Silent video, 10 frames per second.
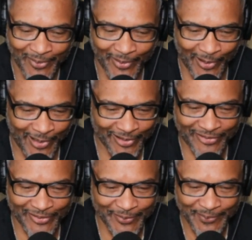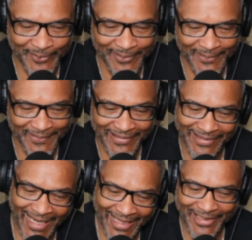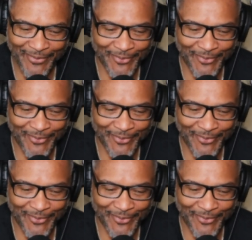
awesome. Thank you for